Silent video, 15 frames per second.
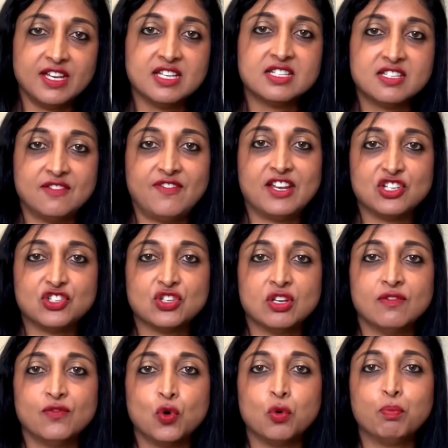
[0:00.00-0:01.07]
intervention
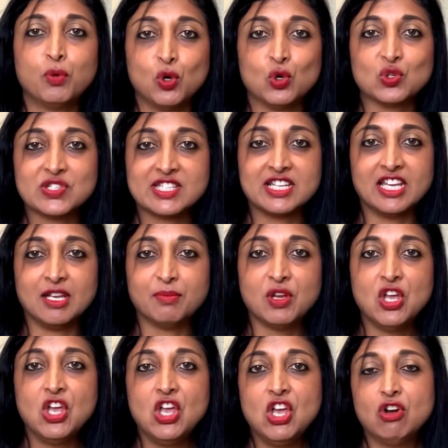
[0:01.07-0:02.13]
for poor sleep,
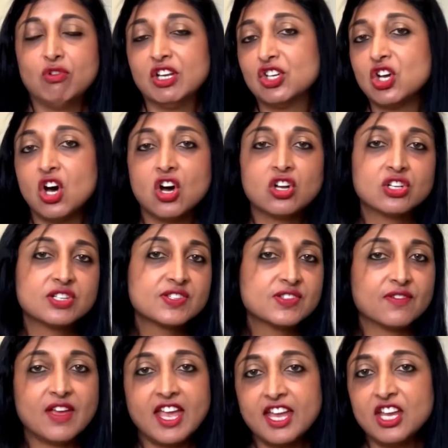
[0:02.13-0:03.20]
regardless
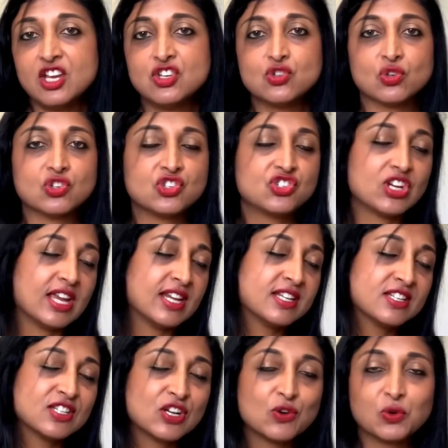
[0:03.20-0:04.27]
of age or
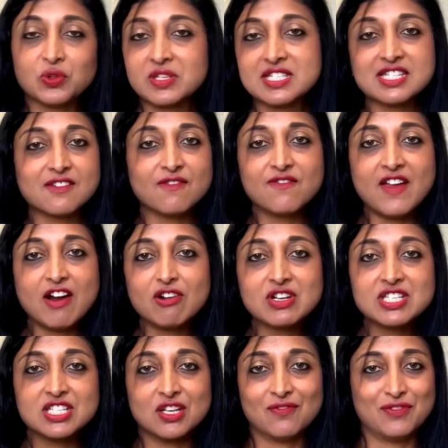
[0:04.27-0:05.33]
gender or the
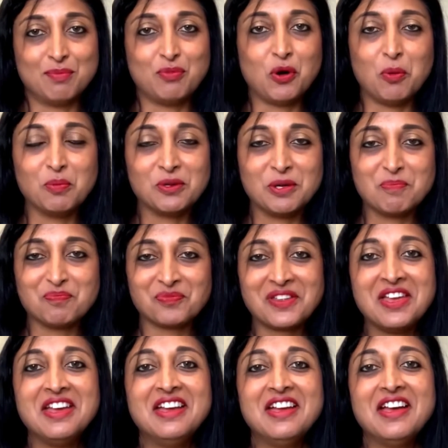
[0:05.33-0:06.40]
severity of the problem.
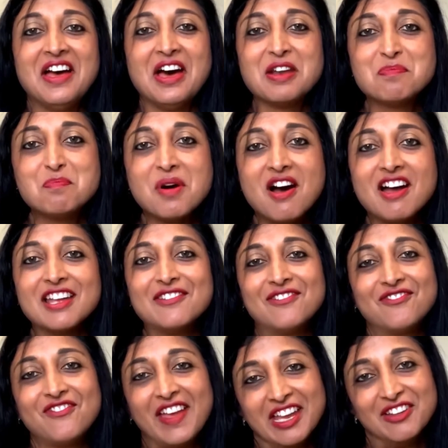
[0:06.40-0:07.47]
And my
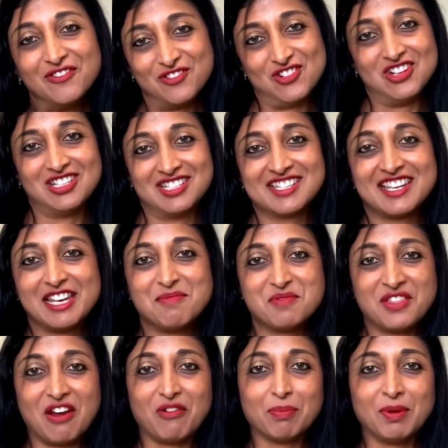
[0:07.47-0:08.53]
favourite sleep
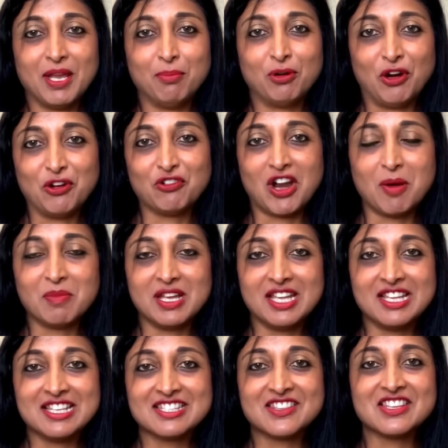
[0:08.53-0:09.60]
therapy program
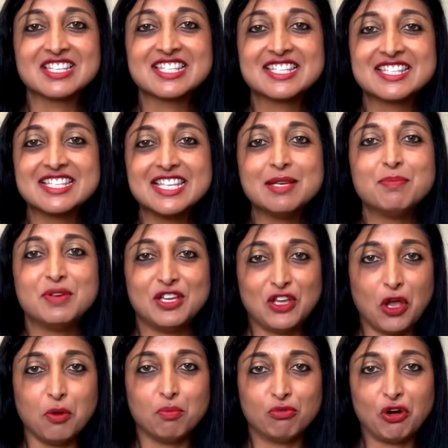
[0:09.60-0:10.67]
is the
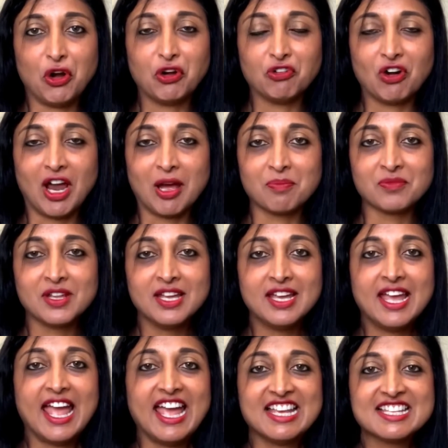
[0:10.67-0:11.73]
Sleepio program.
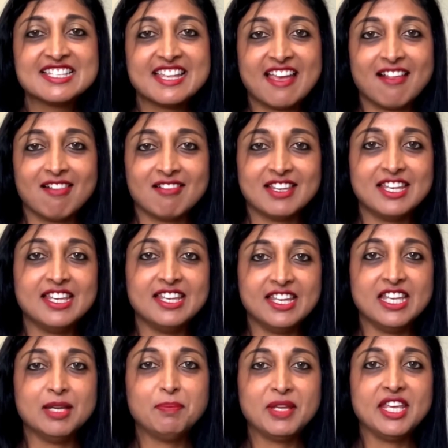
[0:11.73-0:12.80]

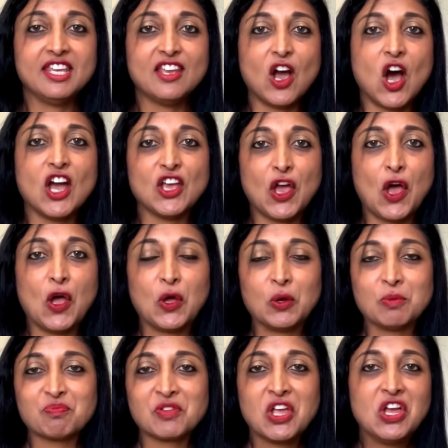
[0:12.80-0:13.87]

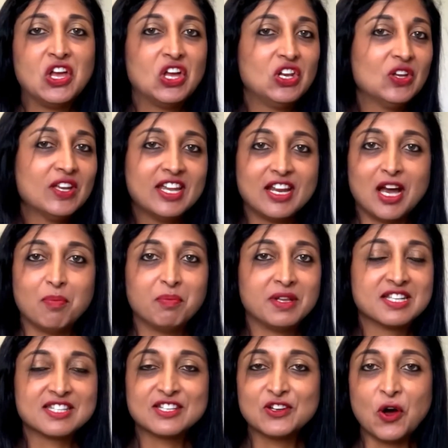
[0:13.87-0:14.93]
SLEEPIO. Look it up,
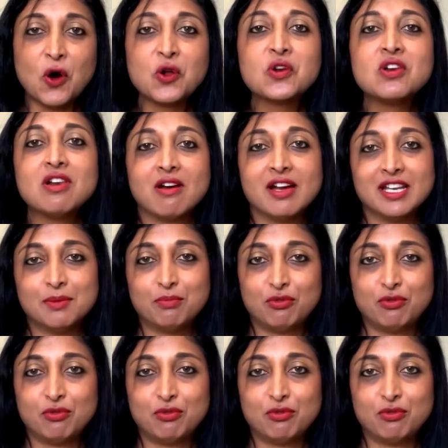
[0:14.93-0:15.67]
it's an online